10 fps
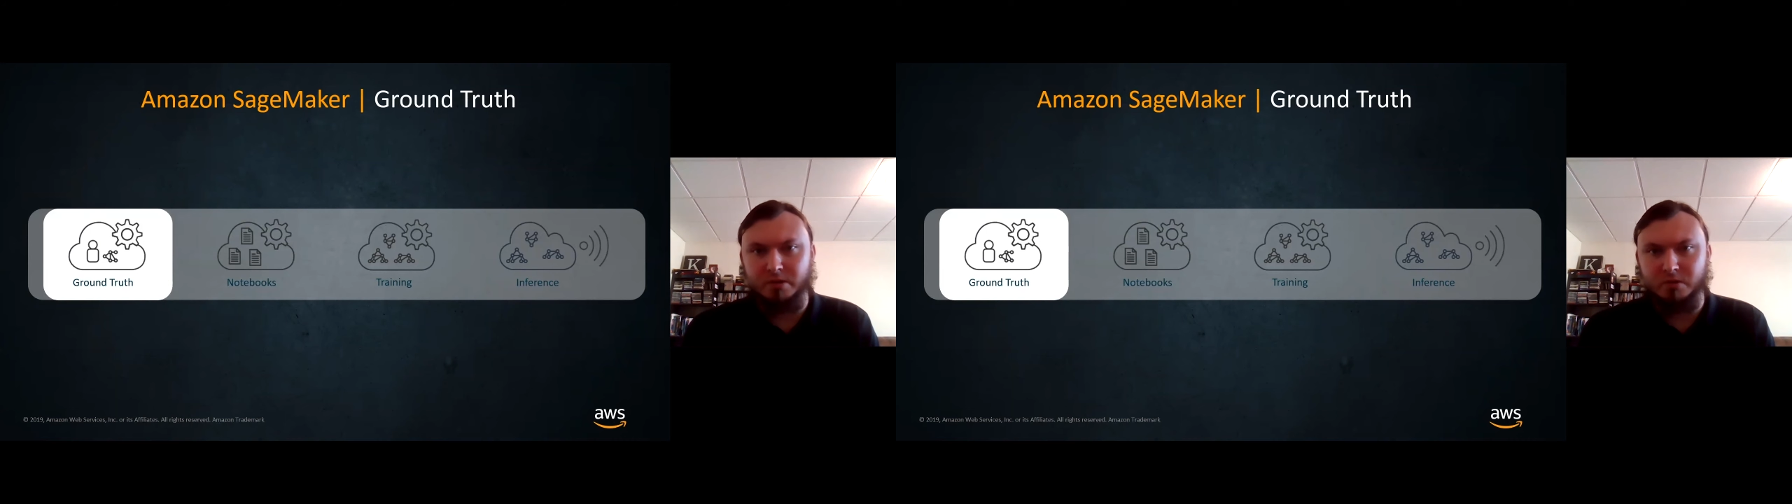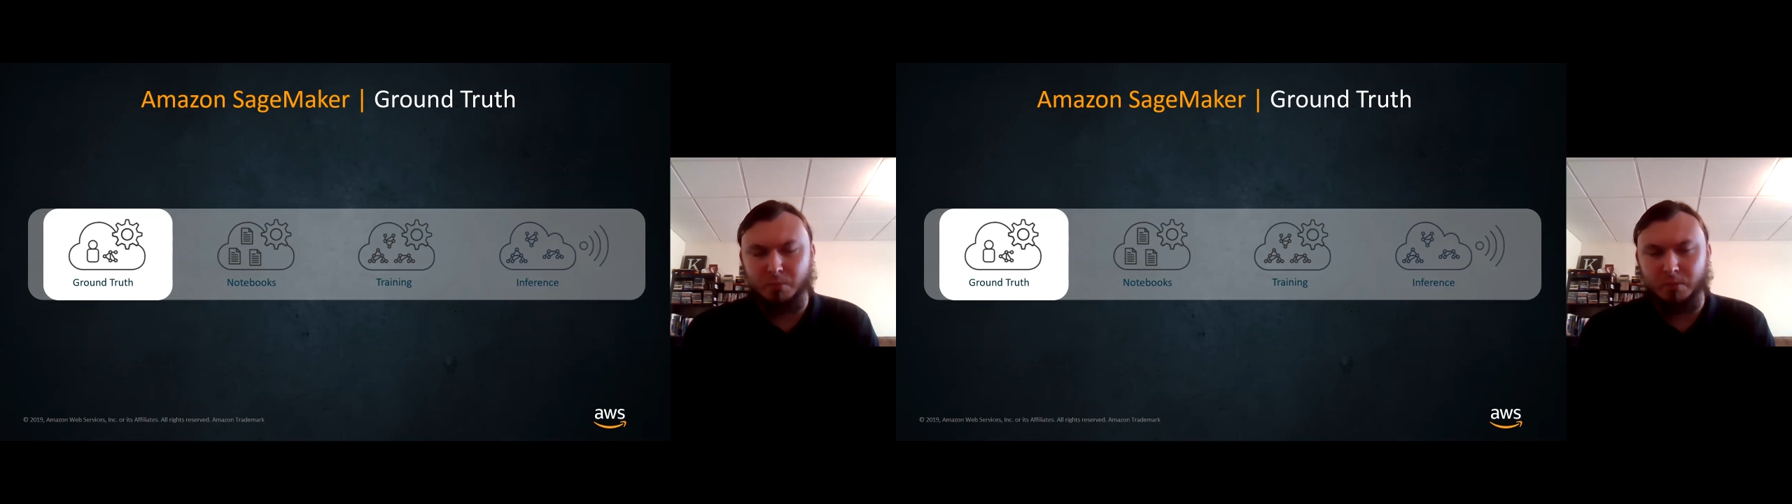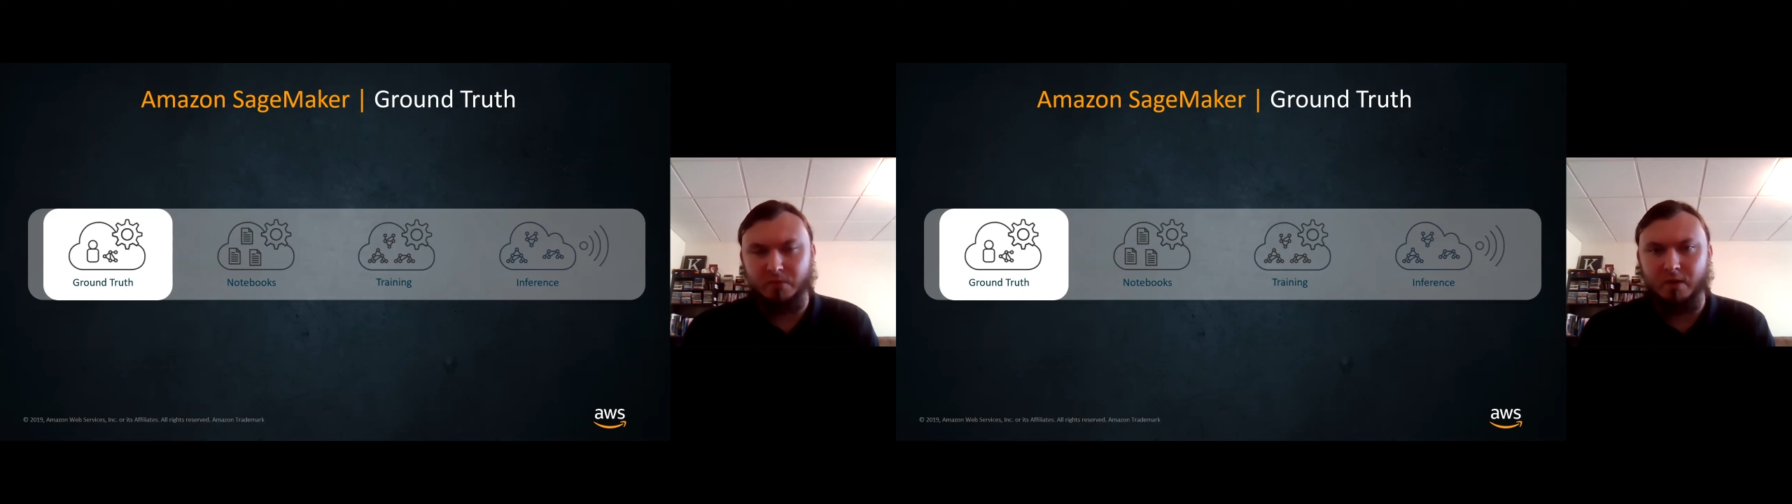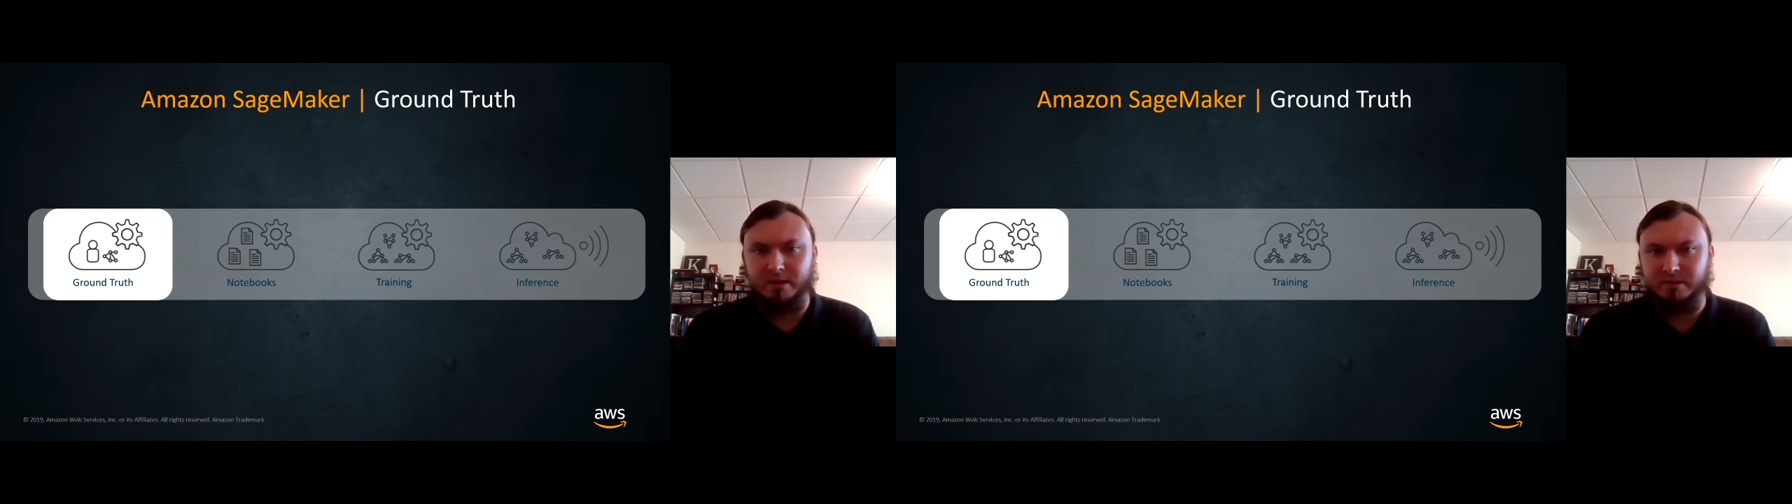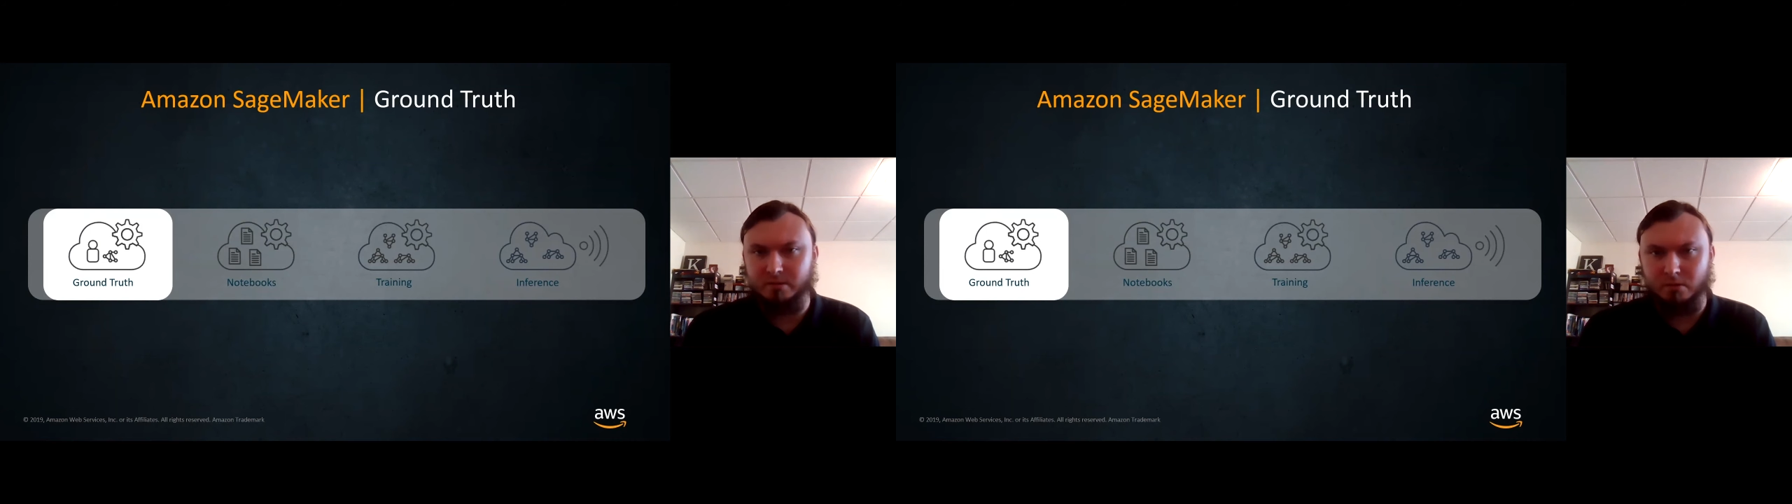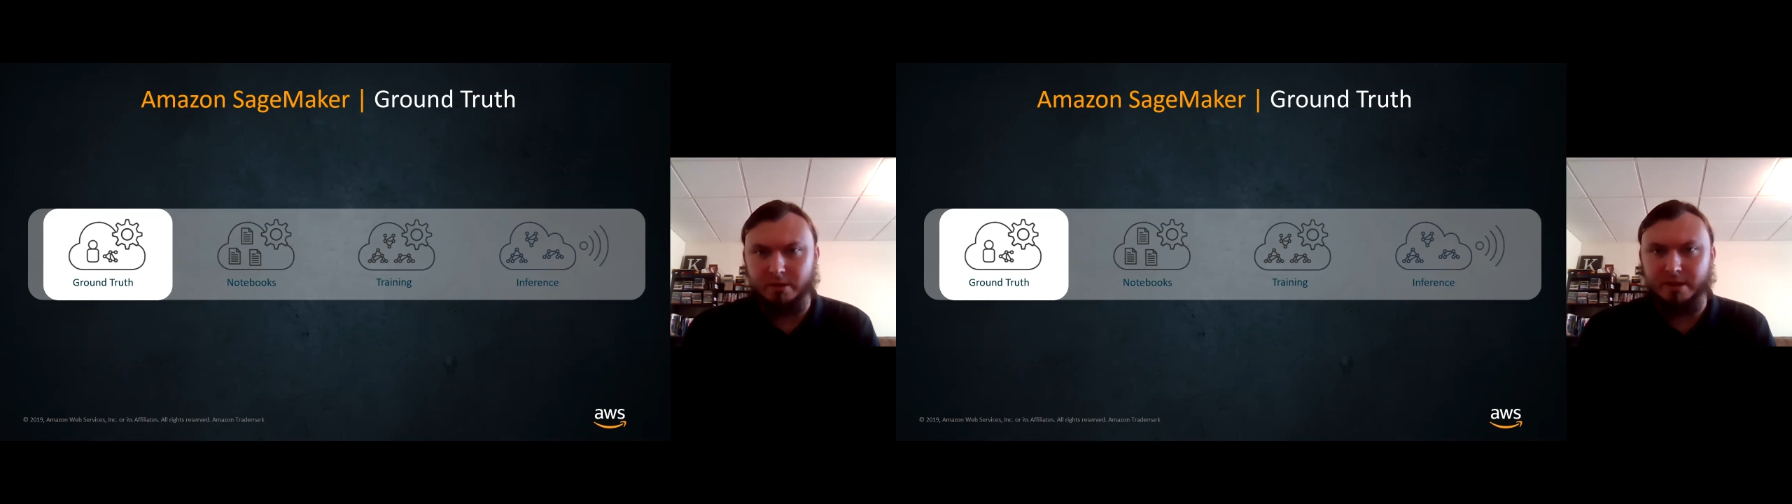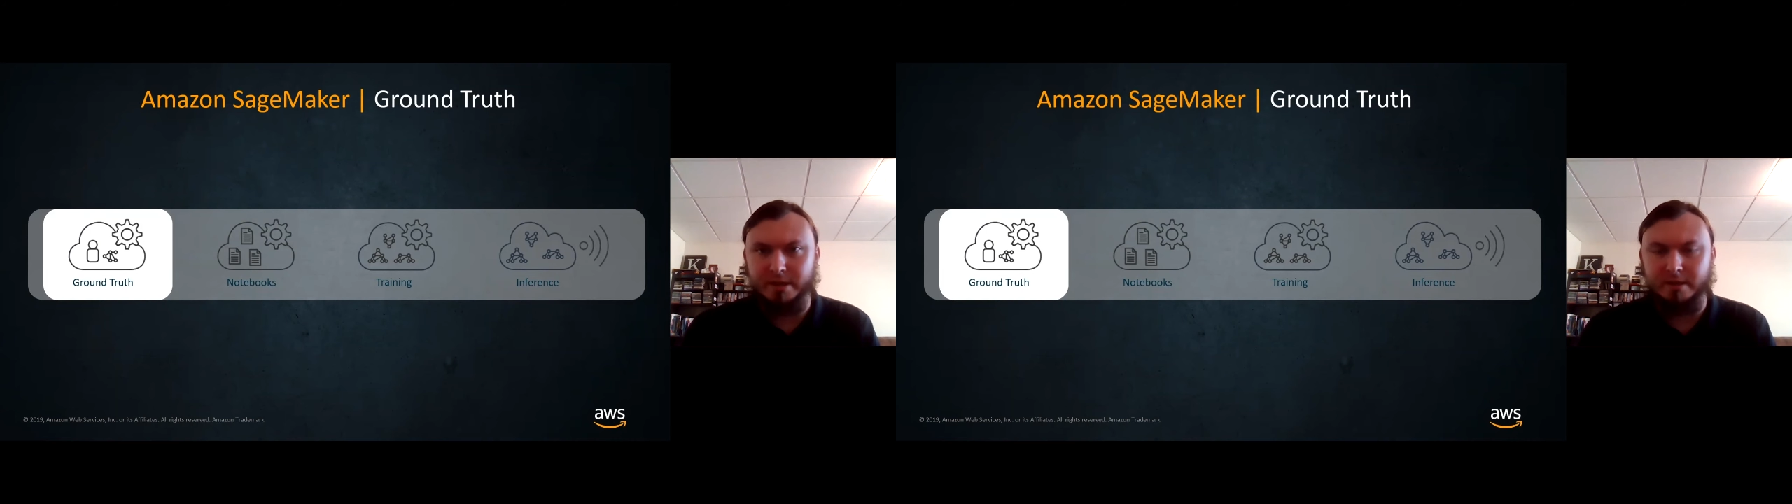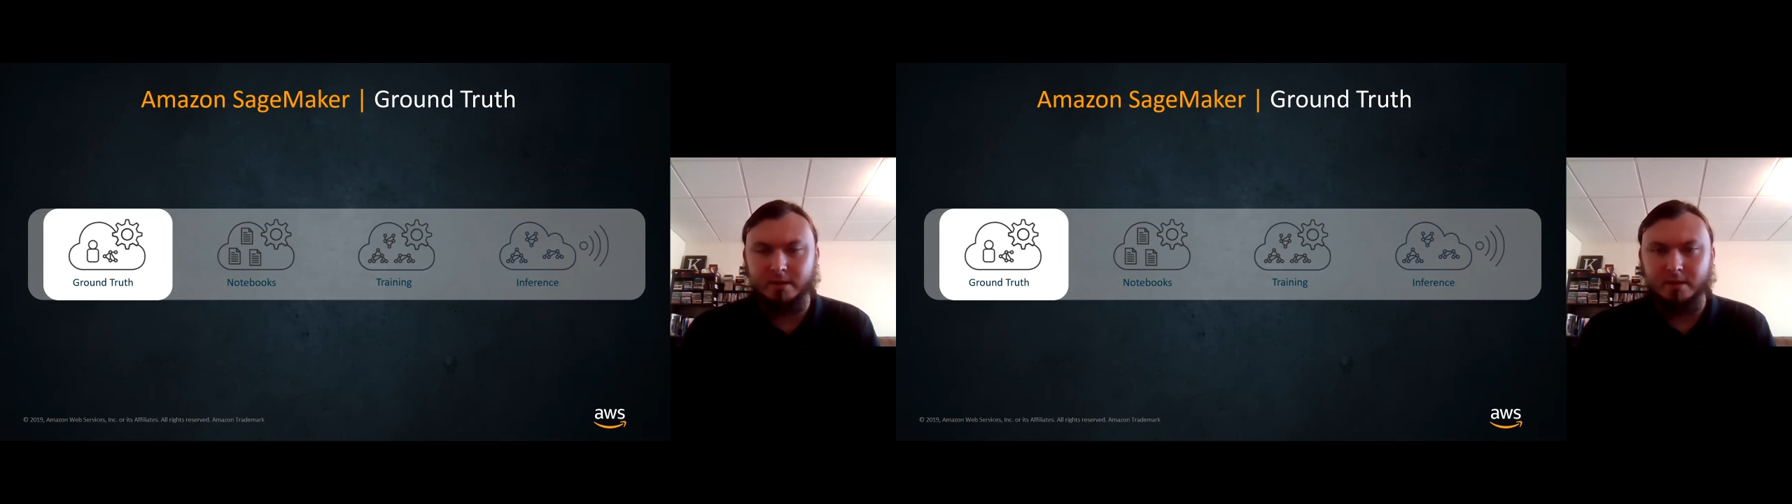a supervised learning